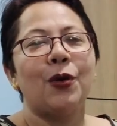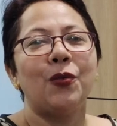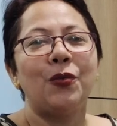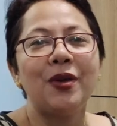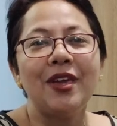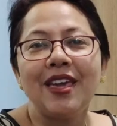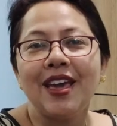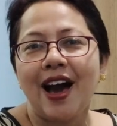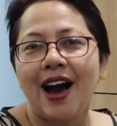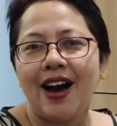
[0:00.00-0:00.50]

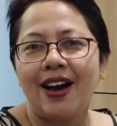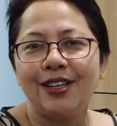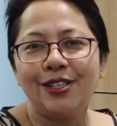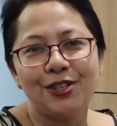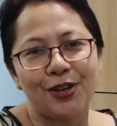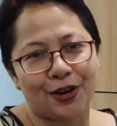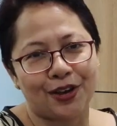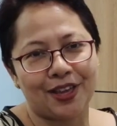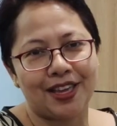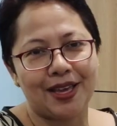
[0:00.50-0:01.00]
We
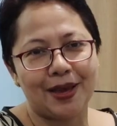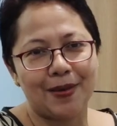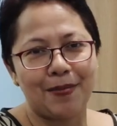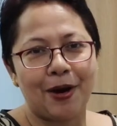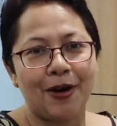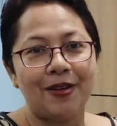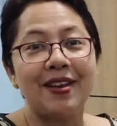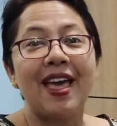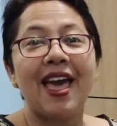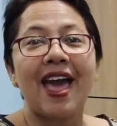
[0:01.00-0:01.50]
are talking
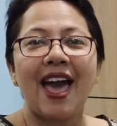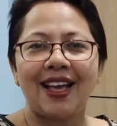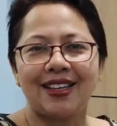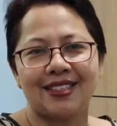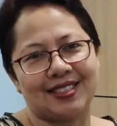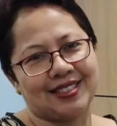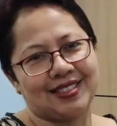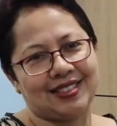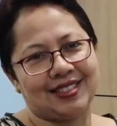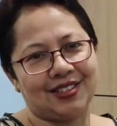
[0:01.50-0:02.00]
about
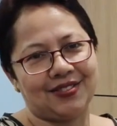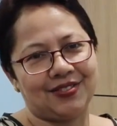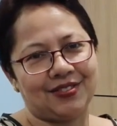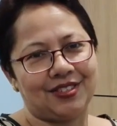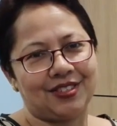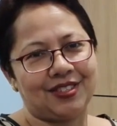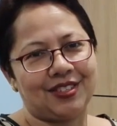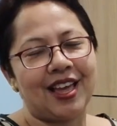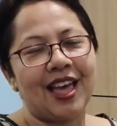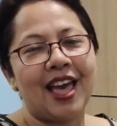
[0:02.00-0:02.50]

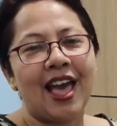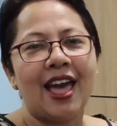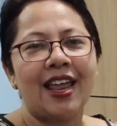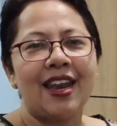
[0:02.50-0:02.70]
adjectives.